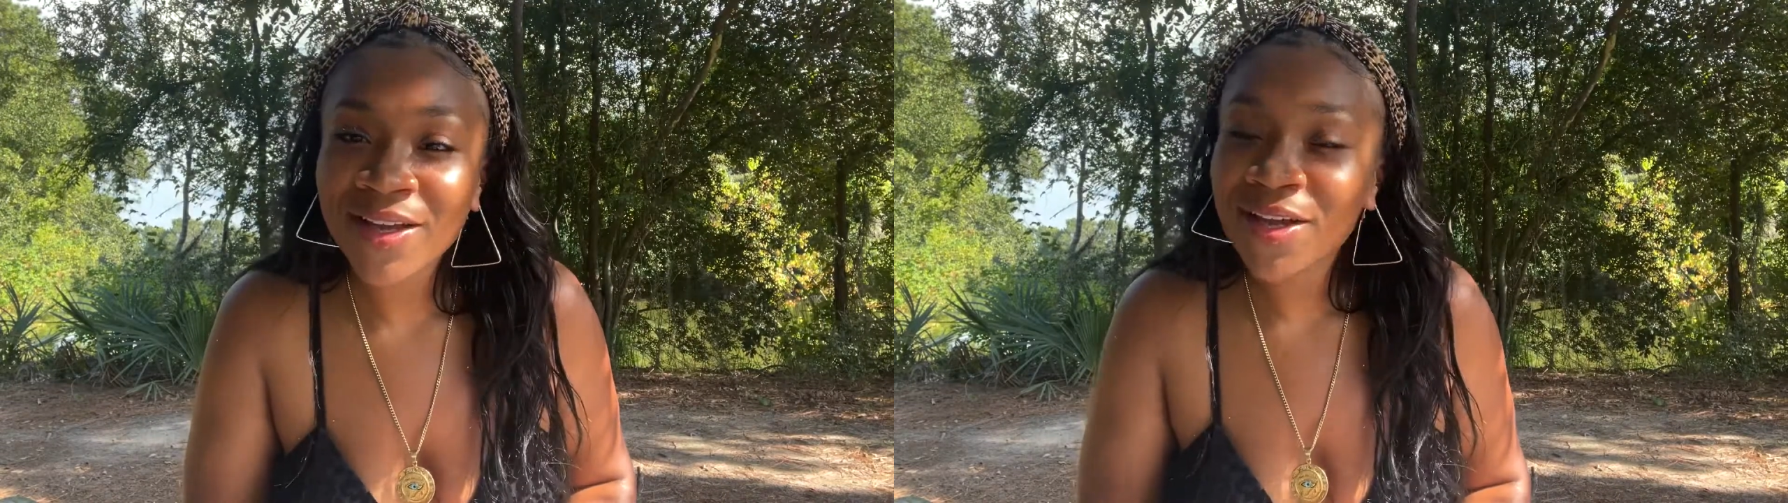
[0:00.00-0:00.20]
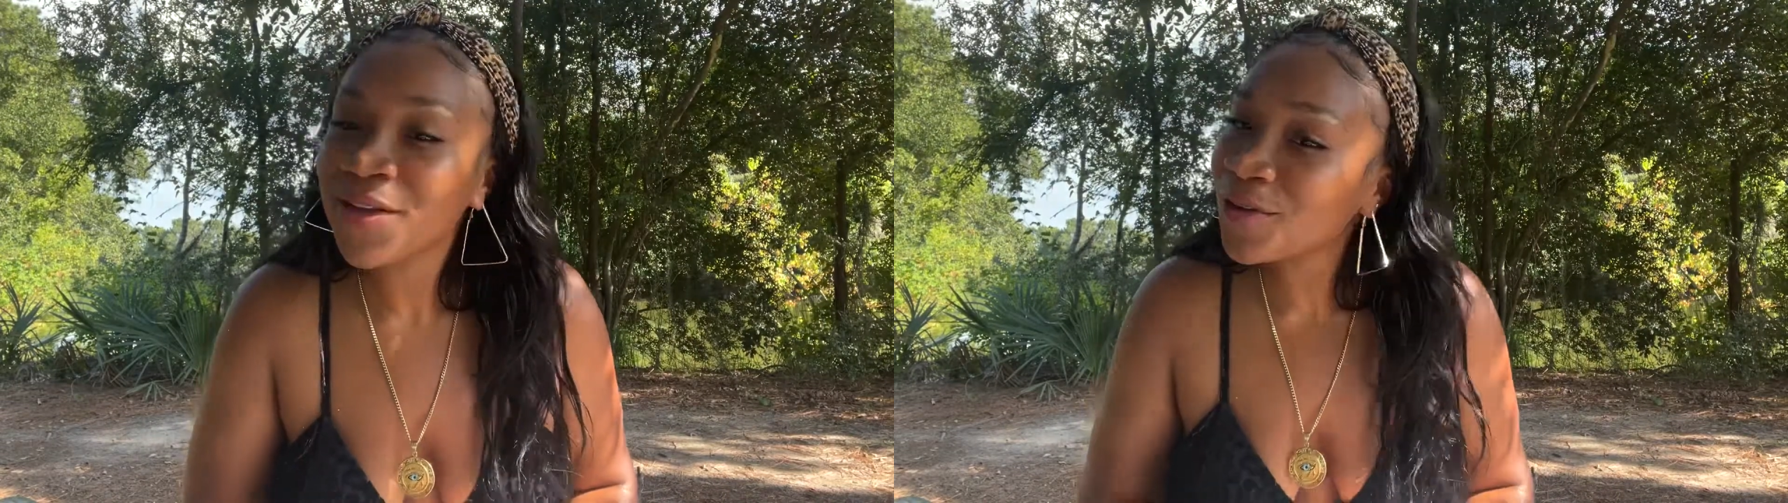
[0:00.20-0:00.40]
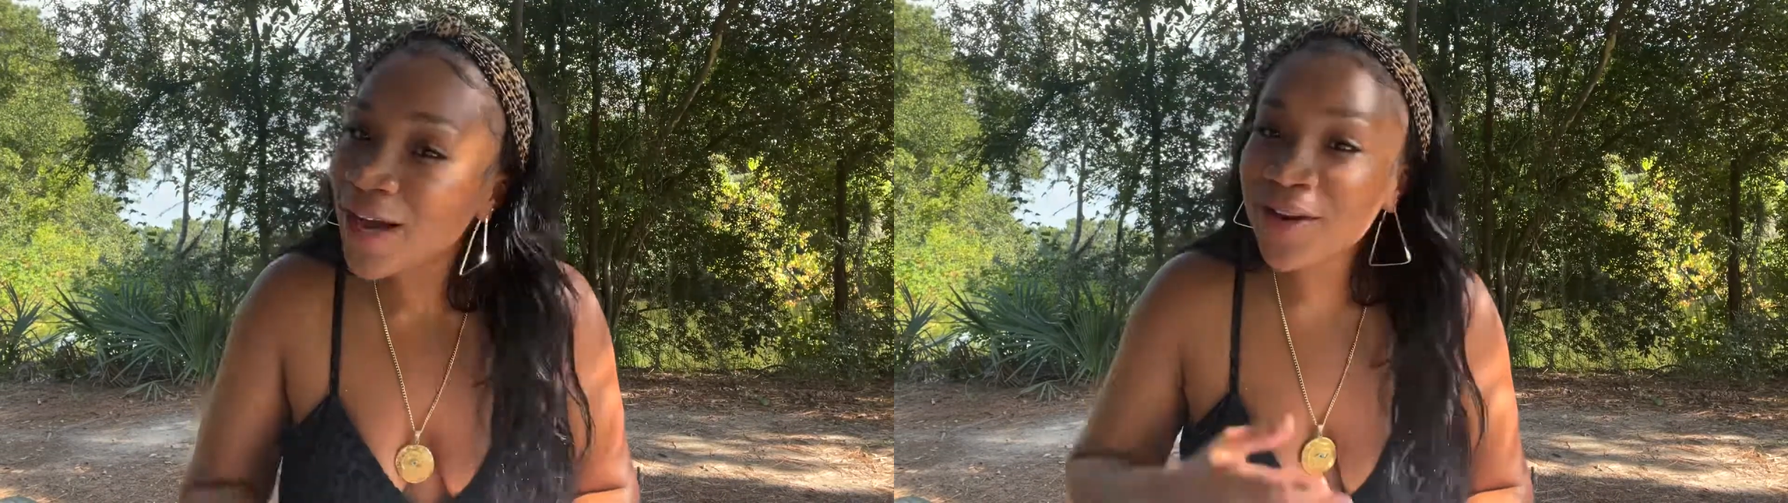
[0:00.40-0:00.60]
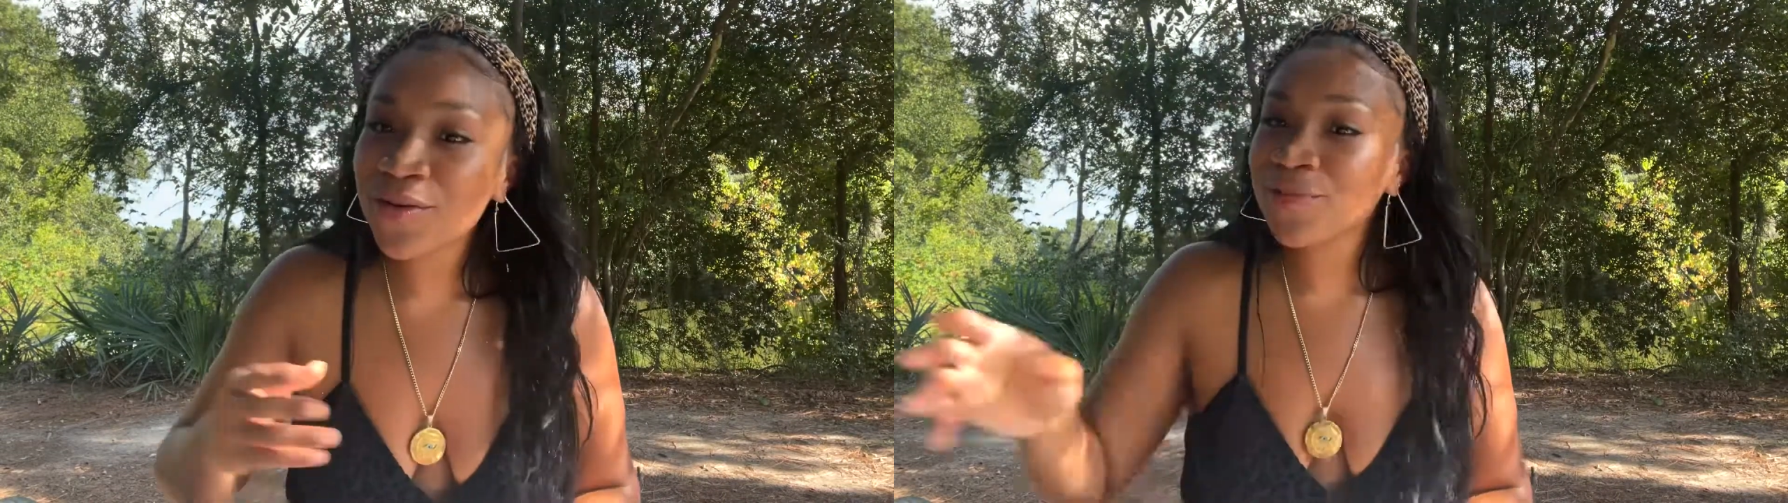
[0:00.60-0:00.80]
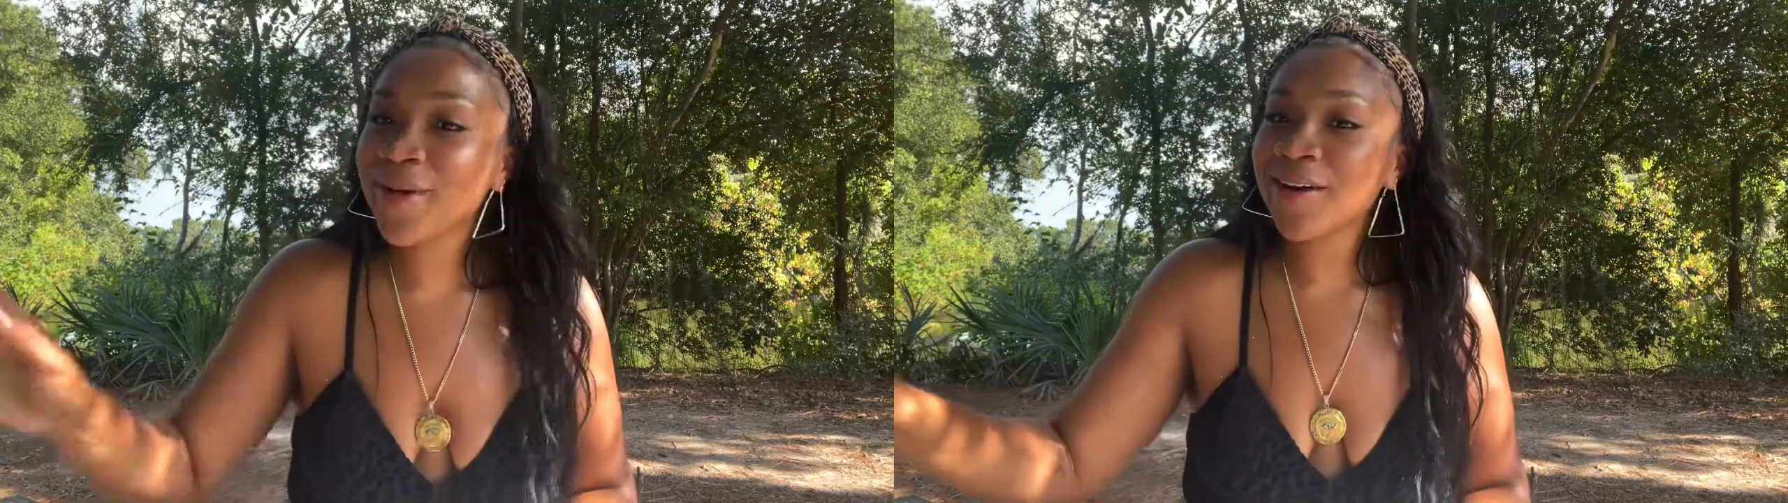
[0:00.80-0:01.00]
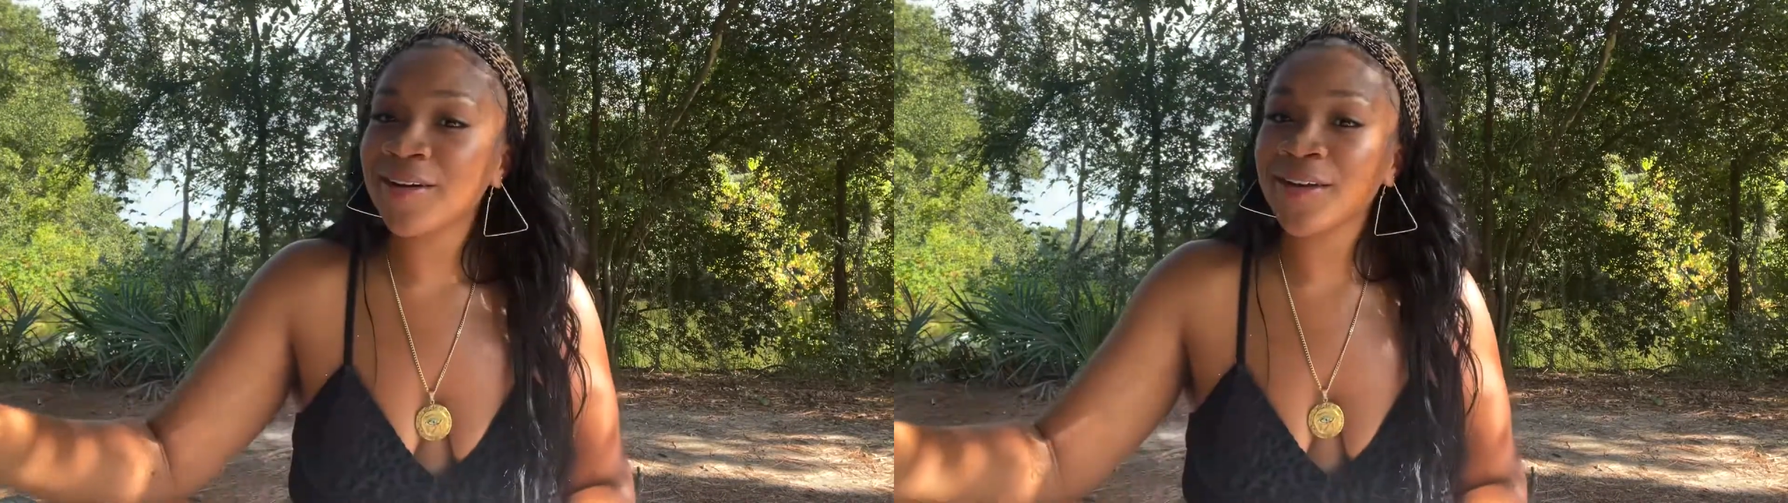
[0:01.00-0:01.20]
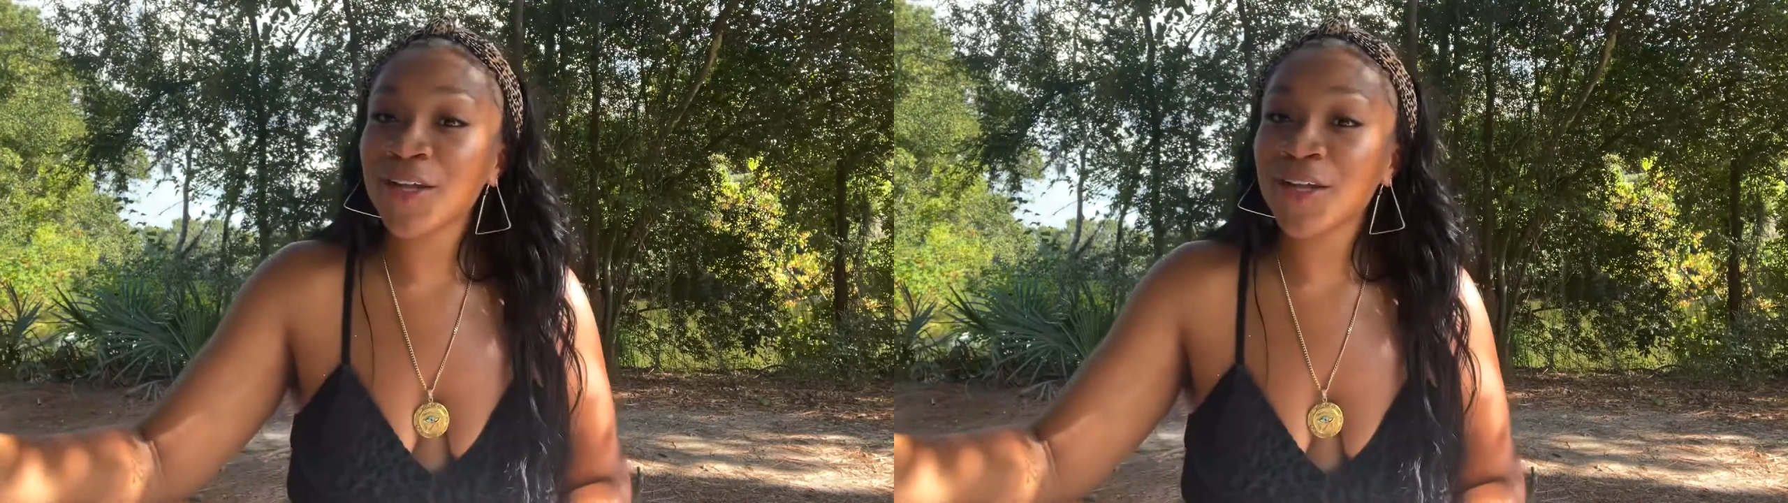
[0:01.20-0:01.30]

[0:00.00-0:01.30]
You gotta do better.